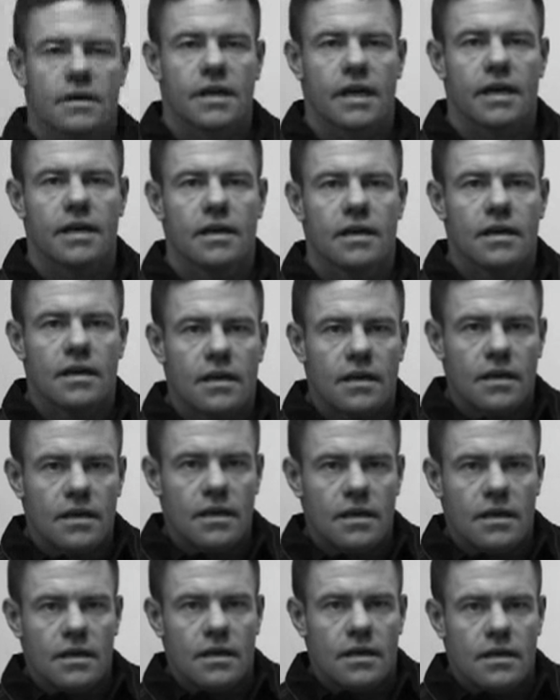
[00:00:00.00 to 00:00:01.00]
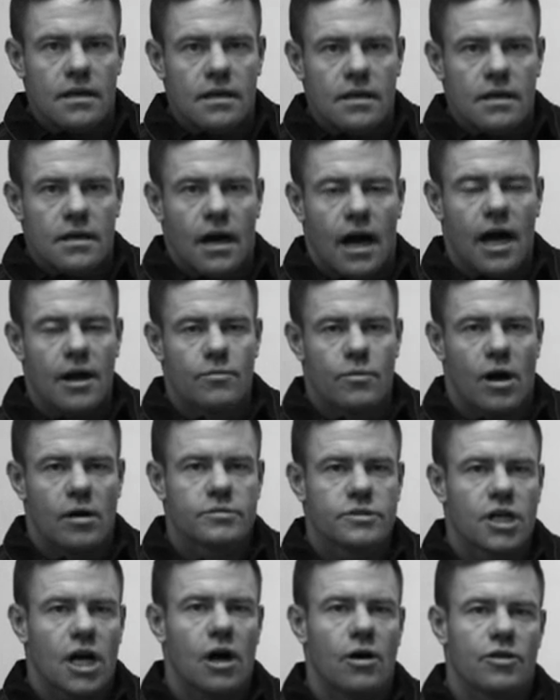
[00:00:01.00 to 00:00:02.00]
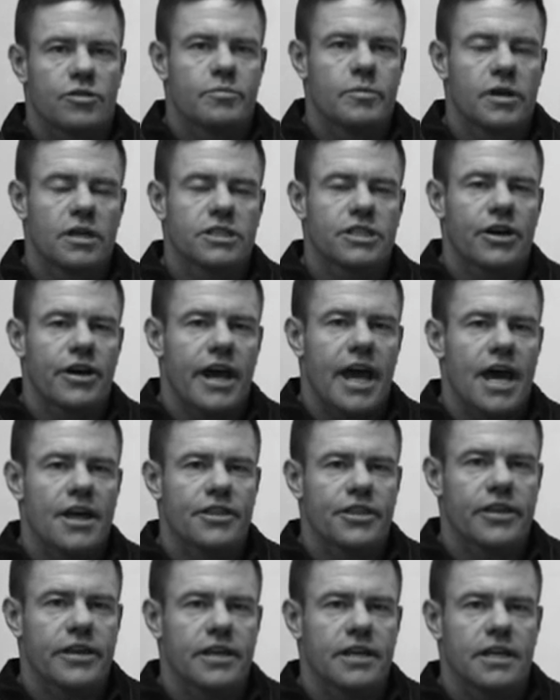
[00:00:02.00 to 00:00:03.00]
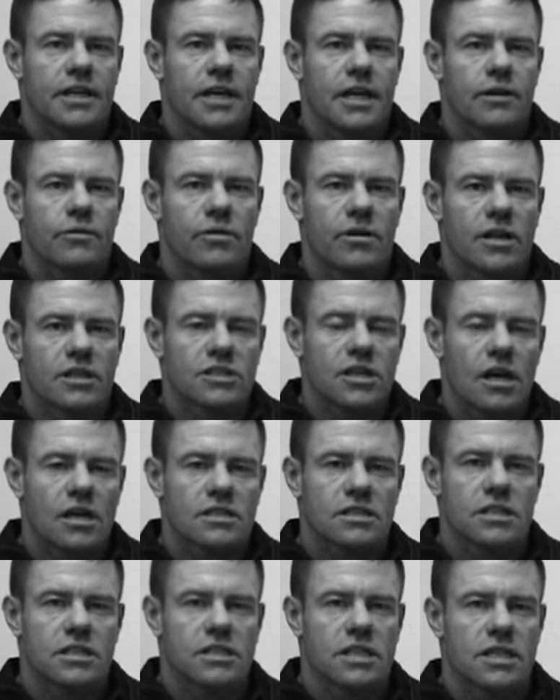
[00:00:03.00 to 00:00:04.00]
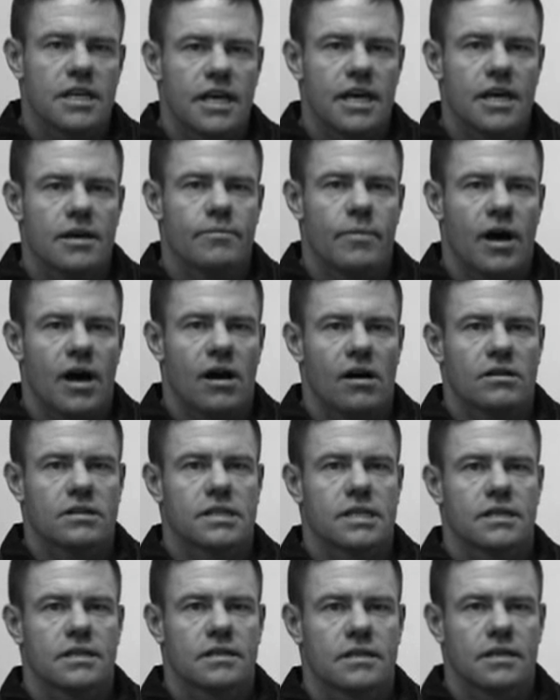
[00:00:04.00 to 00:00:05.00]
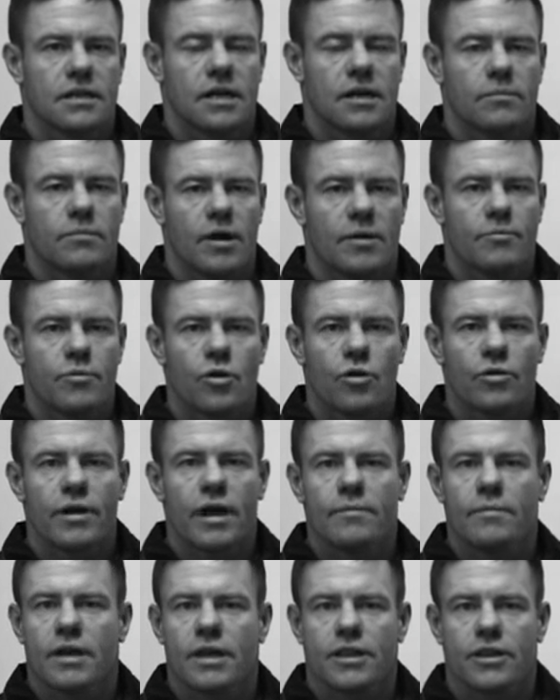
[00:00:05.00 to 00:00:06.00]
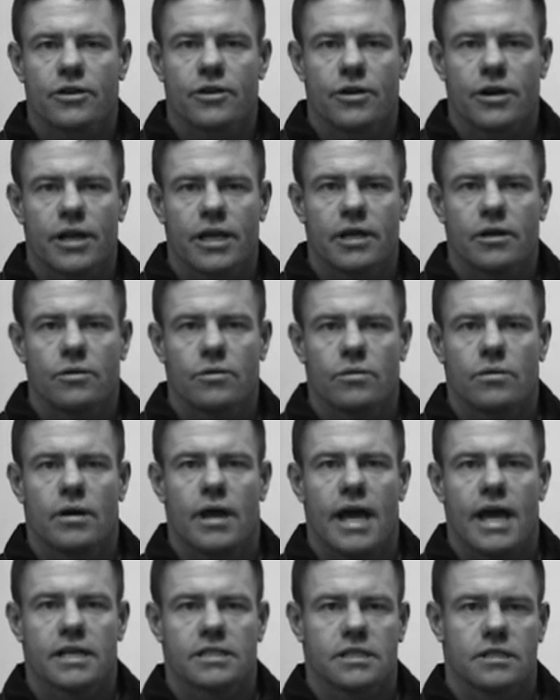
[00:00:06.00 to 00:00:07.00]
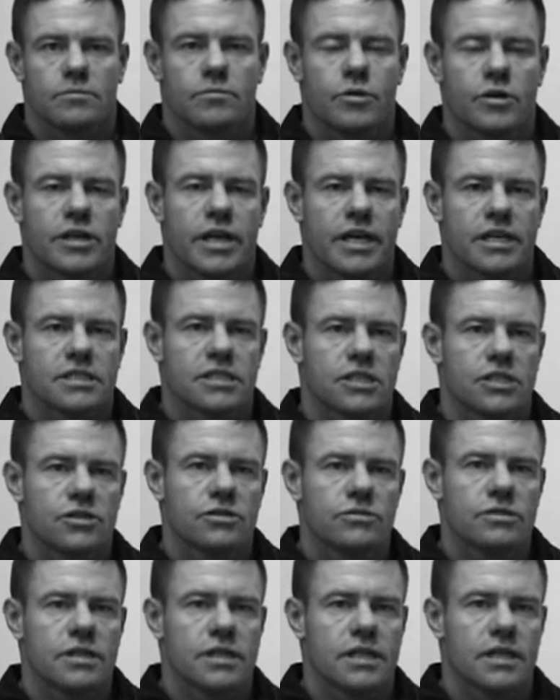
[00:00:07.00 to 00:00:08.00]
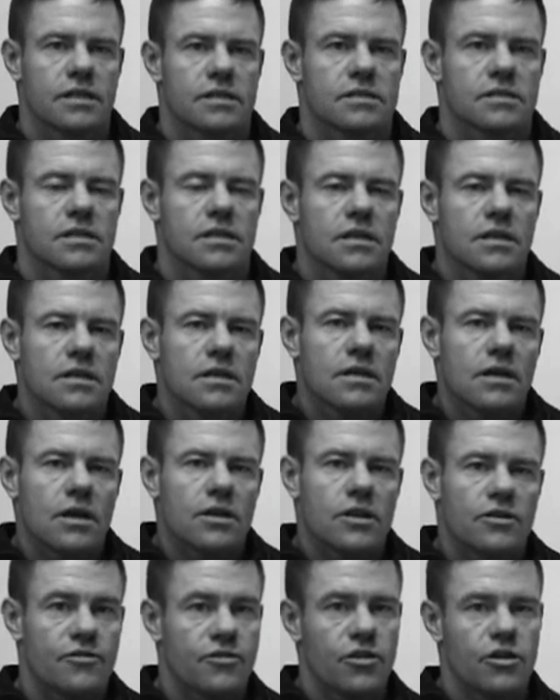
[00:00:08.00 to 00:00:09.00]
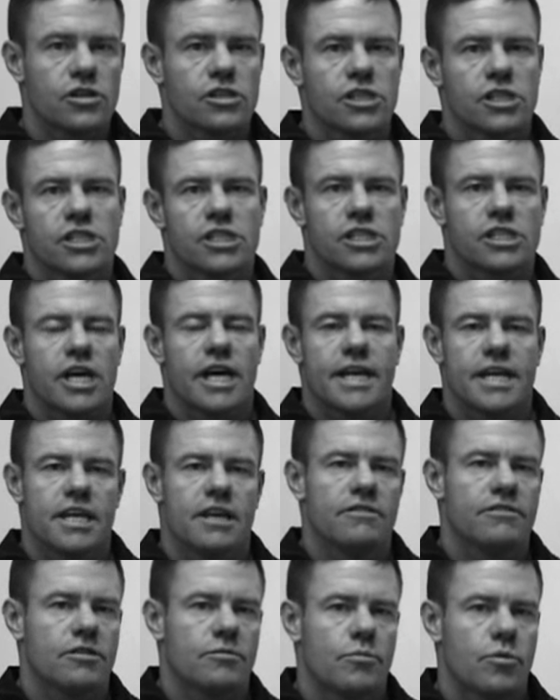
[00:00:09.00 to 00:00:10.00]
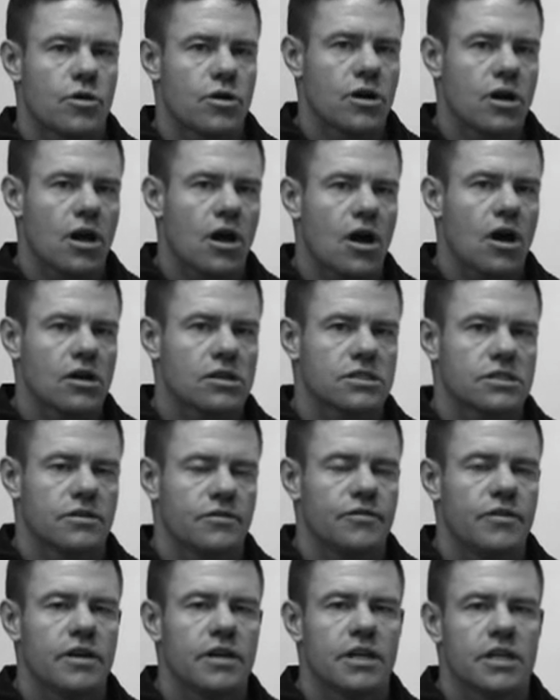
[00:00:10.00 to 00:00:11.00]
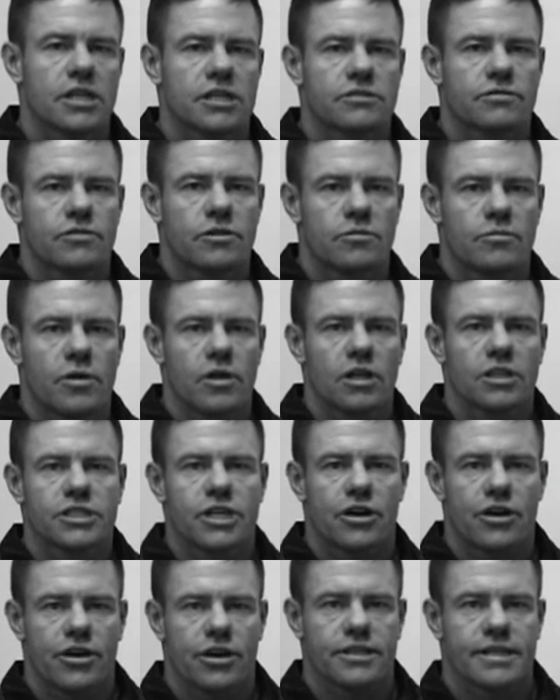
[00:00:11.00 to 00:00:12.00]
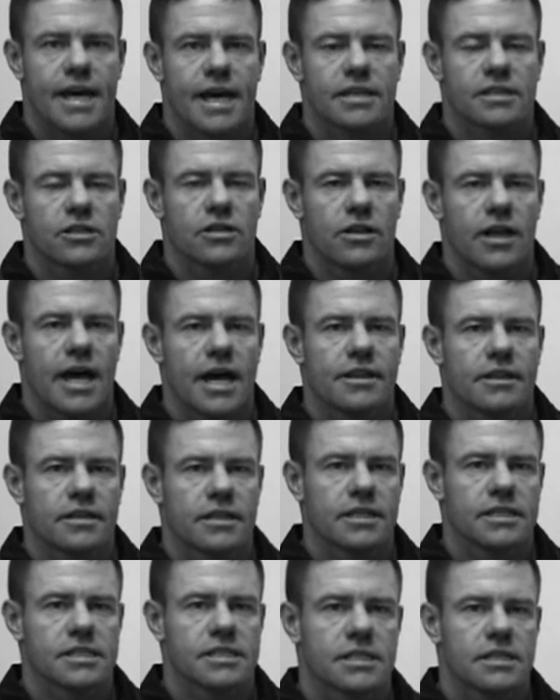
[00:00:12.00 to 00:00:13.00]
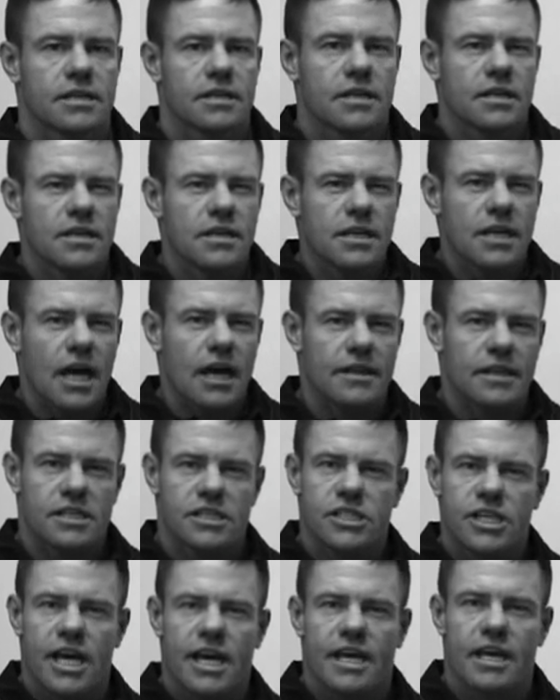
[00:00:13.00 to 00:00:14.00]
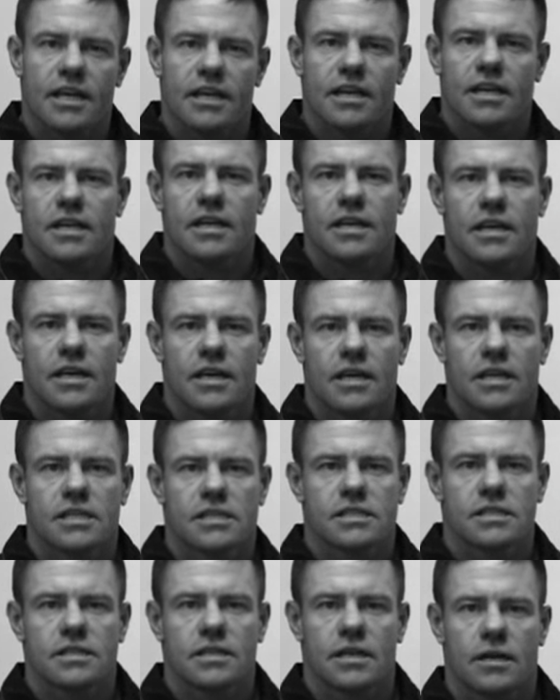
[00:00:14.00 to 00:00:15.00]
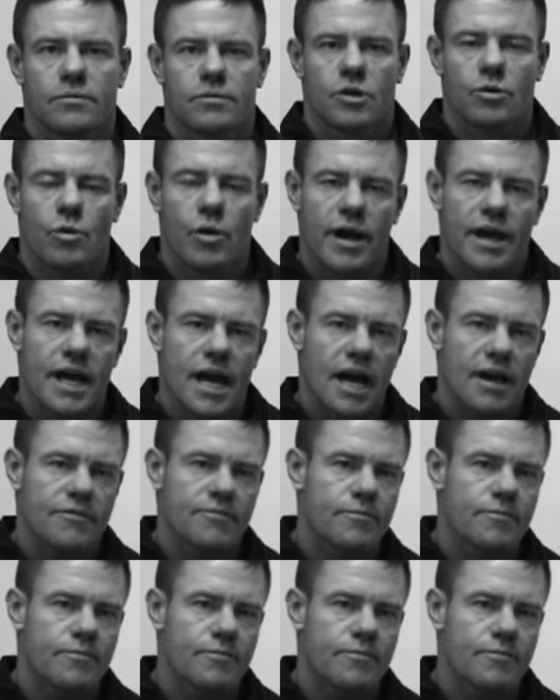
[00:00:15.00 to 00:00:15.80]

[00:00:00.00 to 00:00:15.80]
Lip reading: Okay. Hi, I'm Rob Shaw with Military Athlete, and I want to talk to you today about my programming theory as it pertains to two things. The first is this idea of the burden of constant fitness for military tactical athletes, and the second is the way I